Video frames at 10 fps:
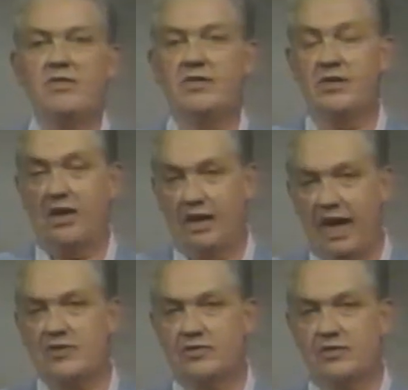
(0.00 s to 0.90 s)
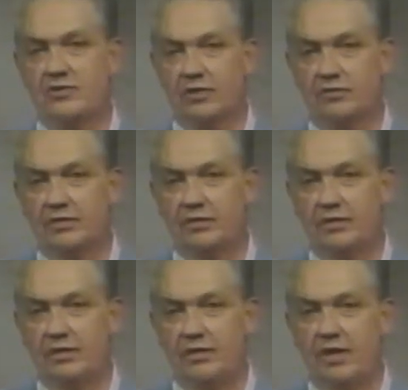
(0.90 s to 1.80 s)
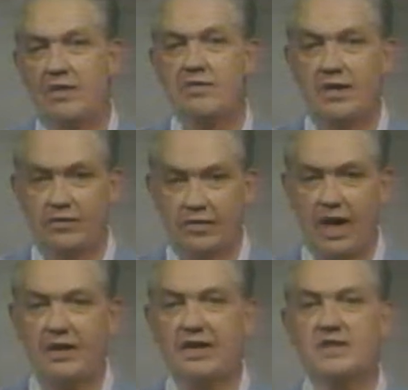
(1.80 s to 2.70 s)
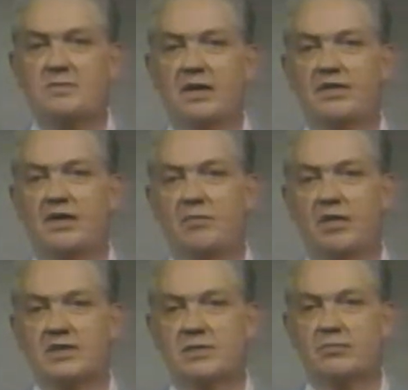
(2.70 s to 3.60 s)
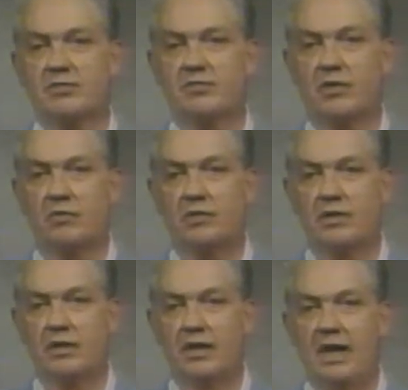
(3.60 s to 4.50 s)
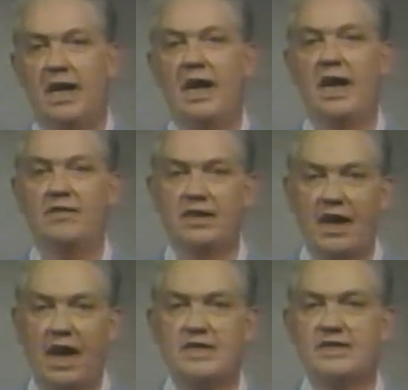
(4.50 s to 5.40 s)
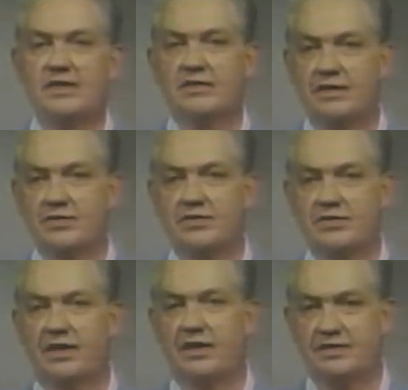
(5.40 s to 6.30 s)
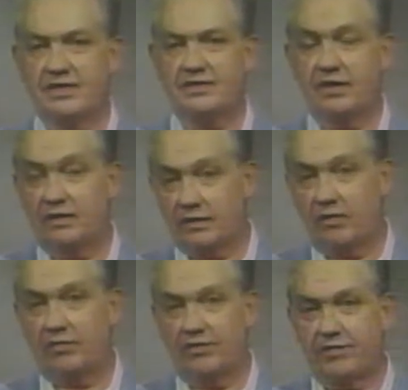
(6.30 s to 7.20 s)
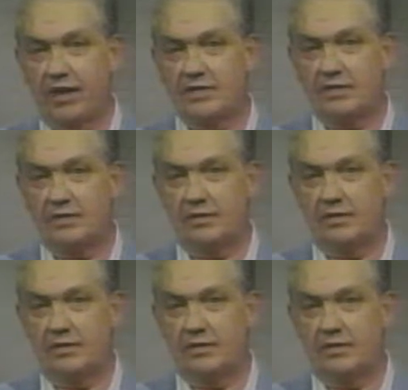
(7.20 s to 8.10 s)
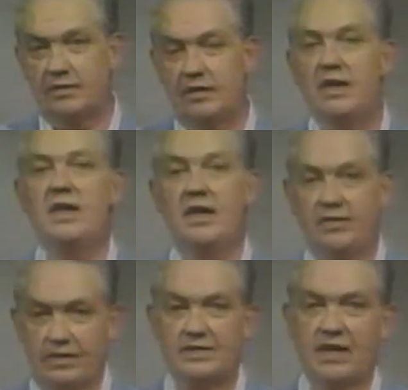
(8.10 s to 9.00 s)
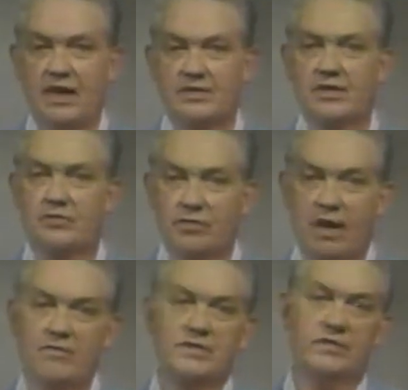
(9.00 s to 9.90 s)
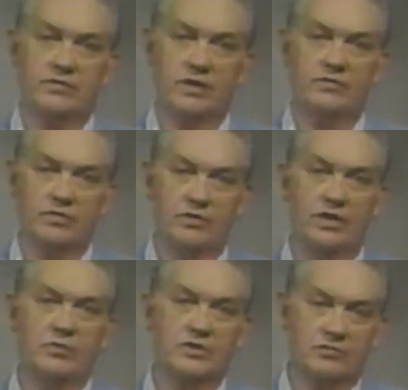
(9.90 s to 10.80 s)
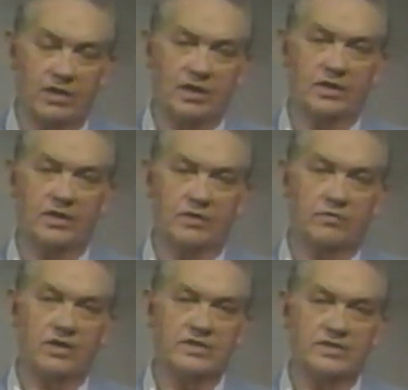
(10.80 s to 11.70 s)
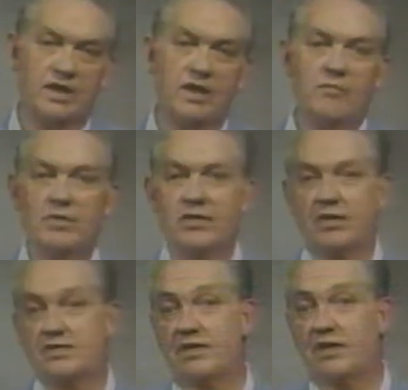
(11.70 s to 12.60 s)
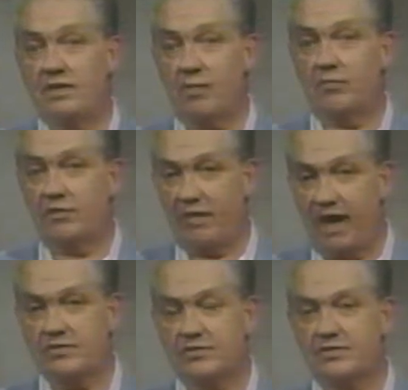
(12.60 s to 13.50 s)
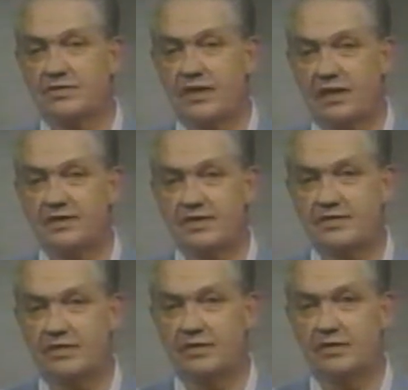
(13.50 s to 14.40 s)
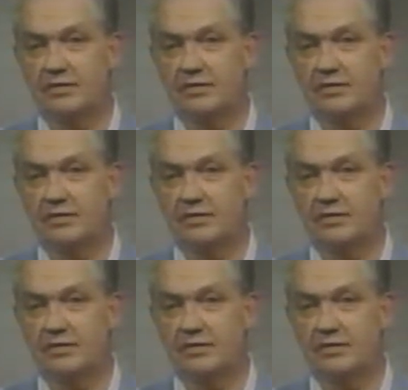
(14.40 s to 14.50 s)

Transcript: the young age of the children, they're not expecting the bus to pull forward, and the icy conditions that existed at the loading site. In this case, the driver's degree of duty was greatly increased because of the number of hazards that existed.